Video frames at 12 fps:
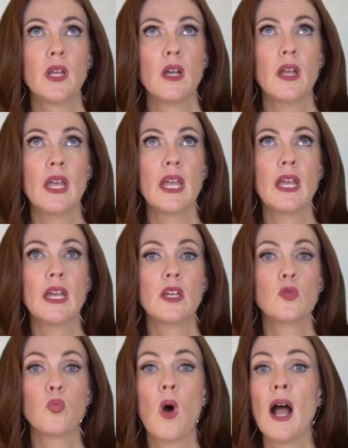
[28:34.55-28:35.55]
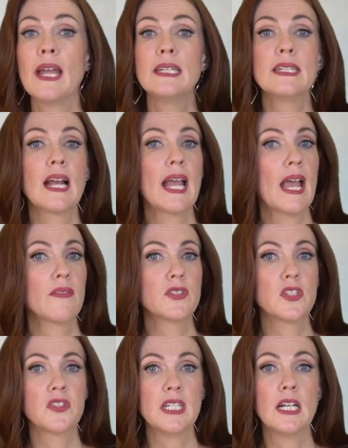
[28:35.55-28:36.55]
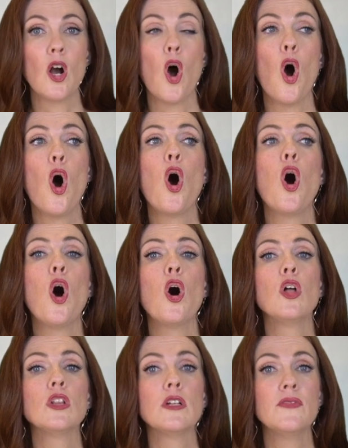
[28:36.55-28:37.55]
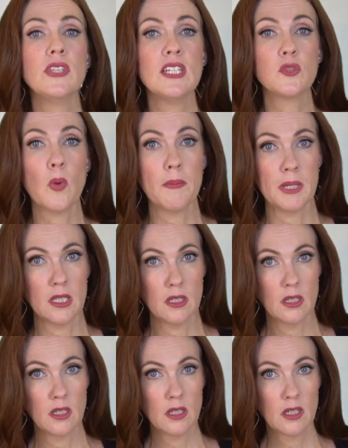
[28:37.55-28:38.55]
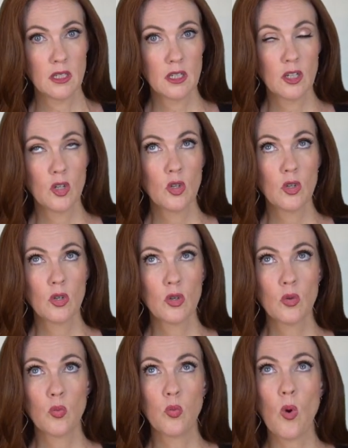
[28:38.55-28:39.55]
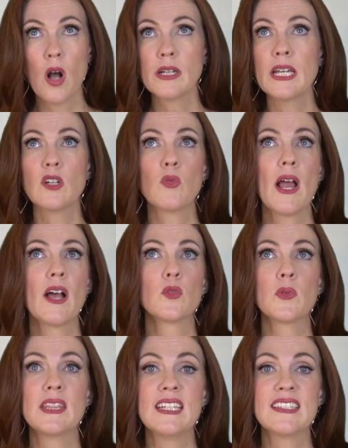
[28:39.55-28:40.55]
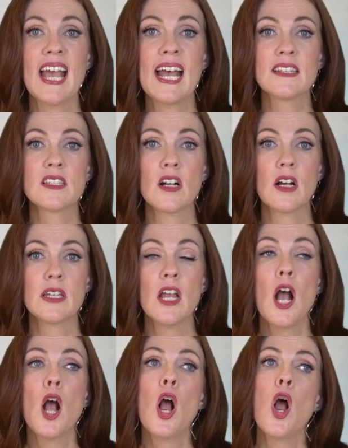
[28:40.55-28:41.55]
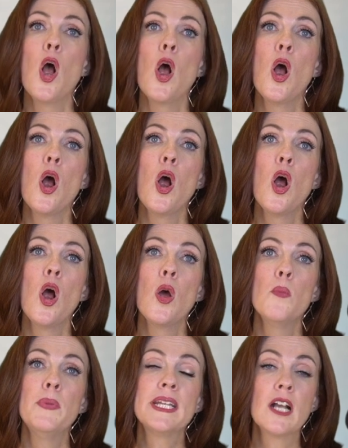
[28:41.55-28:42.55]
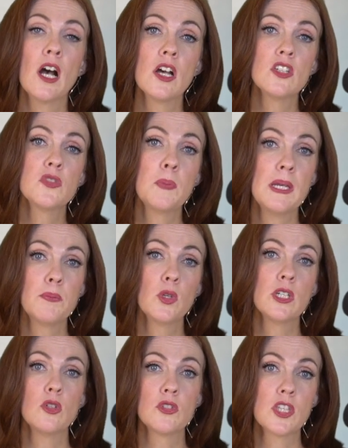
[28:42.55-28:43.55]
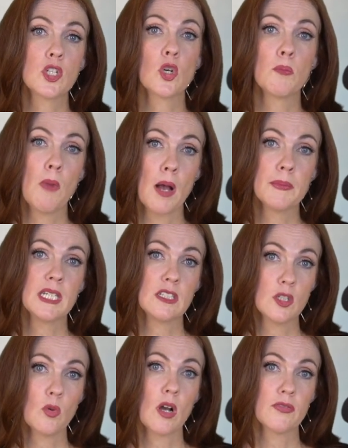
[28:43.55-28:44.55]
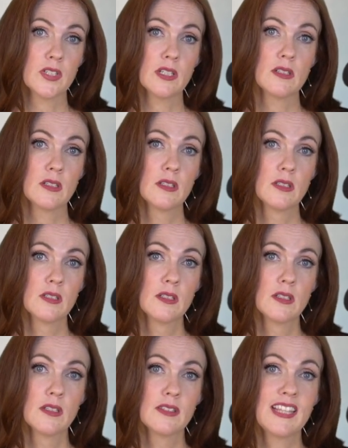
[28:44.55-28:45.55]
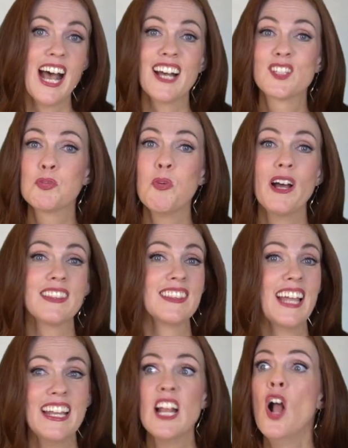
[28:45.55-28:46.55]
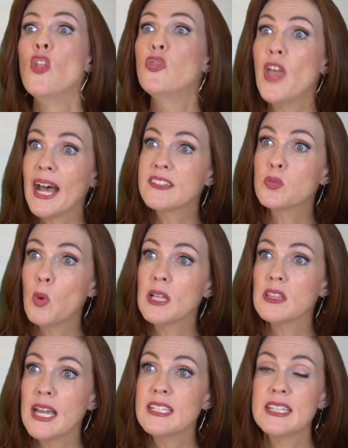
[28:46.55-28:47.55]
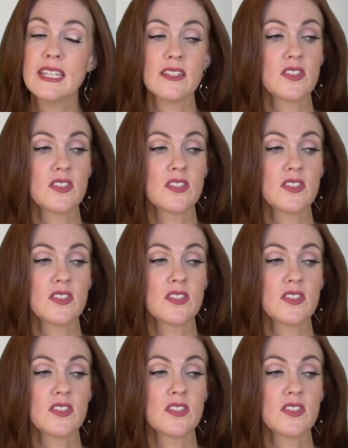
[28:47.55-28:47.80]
And why did I have to see all of these women walking around with these hats on? Because people use the term momedy too often. That's what it is. That's what led to this.